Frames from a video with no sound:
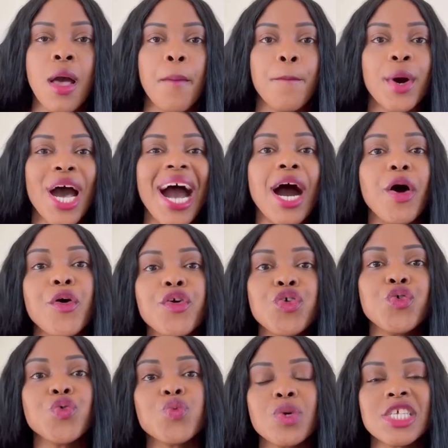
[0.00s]
but how
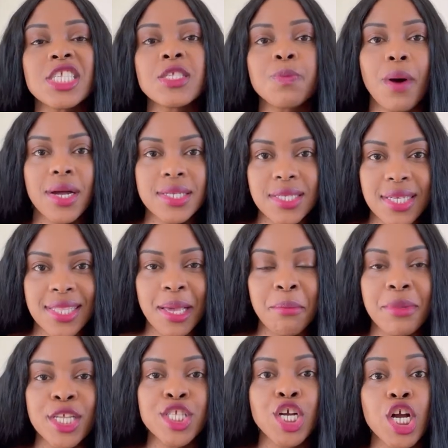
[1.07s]
you respond to them
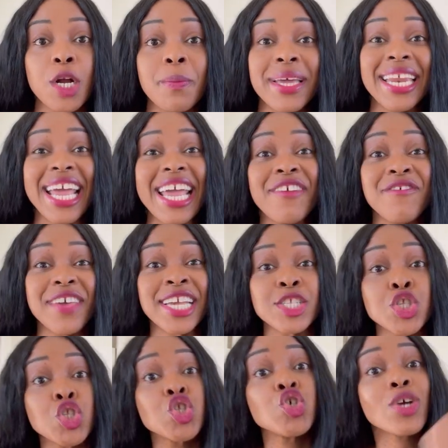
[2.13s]
determine if it
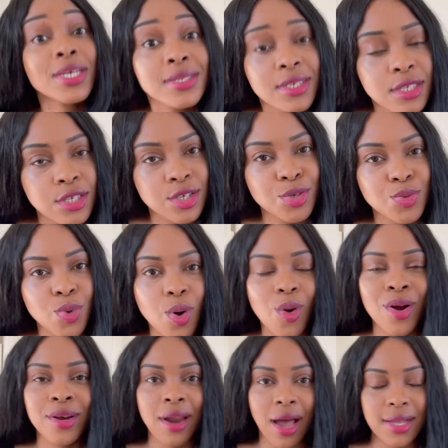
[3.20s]
stresses you
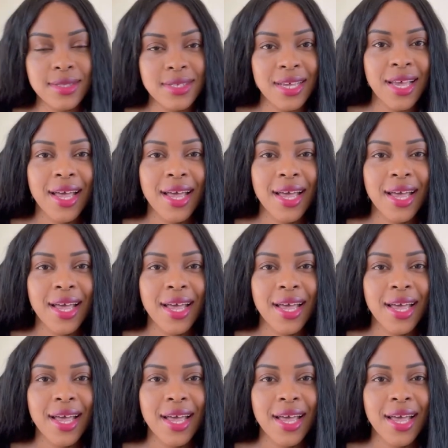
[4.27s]
or not.